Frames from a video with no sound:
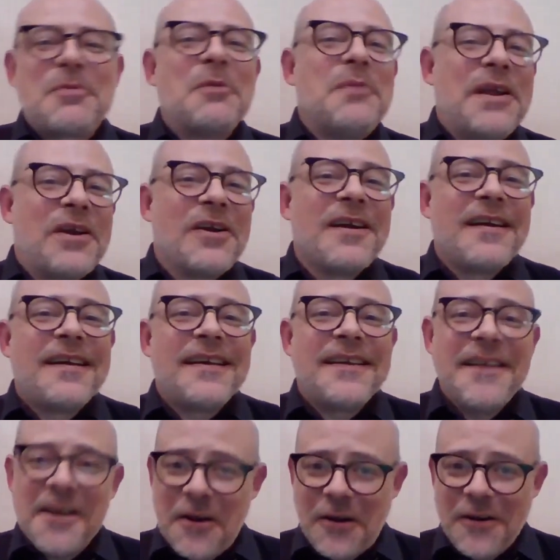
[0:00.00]
premiere
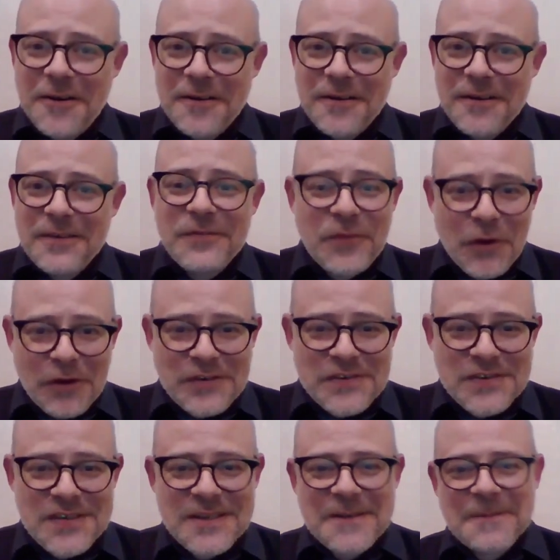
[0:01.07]
here
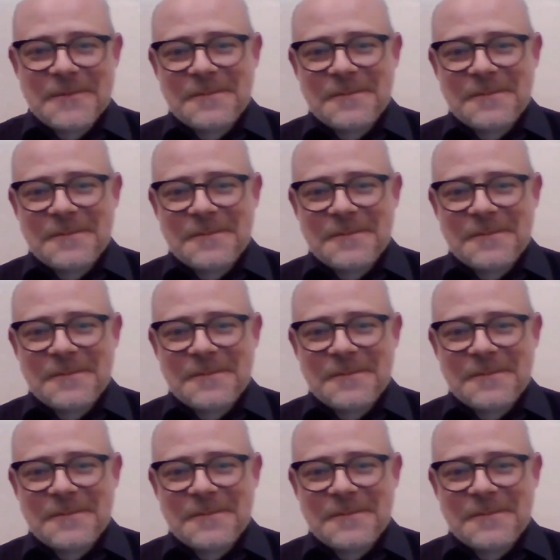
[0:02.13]
first.